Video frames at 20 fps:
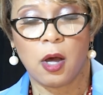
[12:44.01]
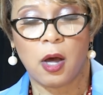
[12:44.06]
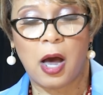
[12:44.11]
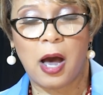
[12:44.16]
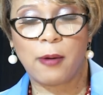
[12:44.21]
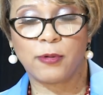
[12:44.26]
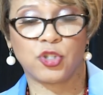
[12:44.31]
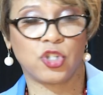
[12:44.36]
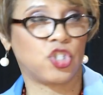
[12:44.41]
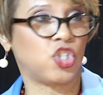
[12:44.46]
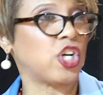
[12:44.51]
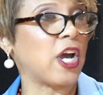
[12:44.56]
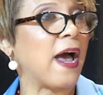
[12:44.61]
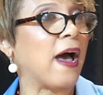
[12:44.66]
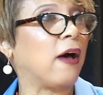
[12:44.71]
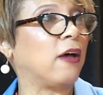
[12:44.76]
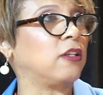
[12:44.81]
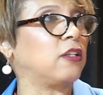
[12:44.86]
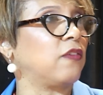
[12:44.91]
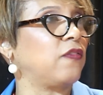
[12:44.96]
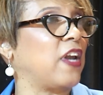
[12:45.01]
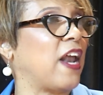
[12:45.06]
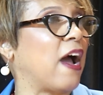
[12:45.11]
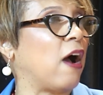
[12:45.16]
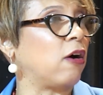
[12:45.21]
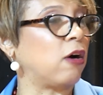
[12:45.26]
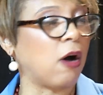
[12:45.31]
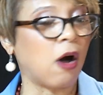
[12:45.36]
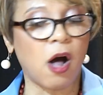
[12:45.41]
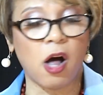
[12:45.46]
I was a child of an
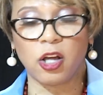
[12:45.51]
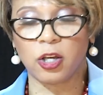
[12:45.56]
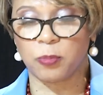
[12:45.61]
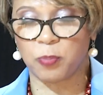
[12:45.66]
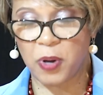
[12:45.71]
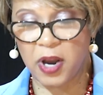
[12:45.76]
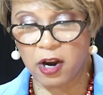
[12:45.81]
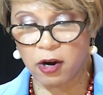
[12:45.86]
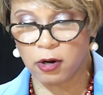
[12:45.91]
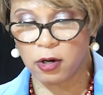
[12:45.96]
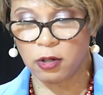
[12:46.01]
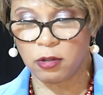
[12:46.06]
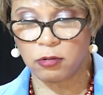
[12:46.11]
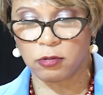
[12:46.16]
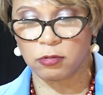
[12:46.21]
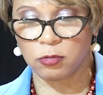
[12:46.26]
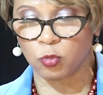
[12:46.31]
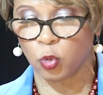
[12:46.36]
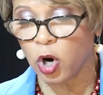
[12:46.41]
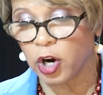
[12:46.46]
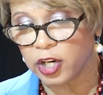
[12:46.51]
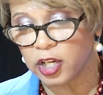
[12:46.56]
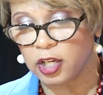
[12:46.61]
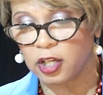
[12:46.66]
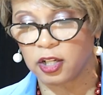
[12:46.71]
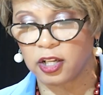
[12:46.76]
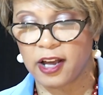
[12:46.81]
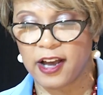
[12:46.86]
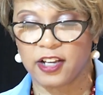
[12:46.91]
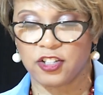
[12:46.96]
alcoholic parent,
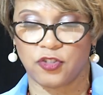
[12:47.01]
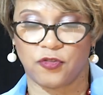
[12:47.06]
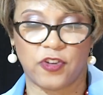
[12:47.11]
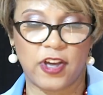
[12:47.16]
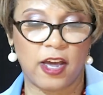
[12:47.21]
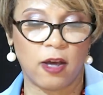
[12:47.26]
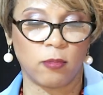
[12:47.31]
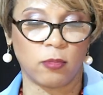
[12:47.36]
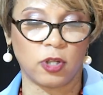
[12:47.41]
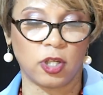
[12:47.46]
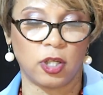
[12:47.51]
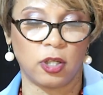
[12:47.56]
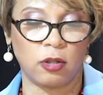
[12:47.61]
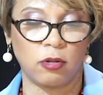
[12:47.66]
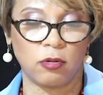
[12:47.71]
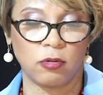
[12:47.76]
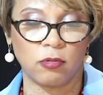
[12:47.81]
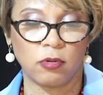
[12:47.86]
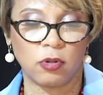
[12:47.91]
working class family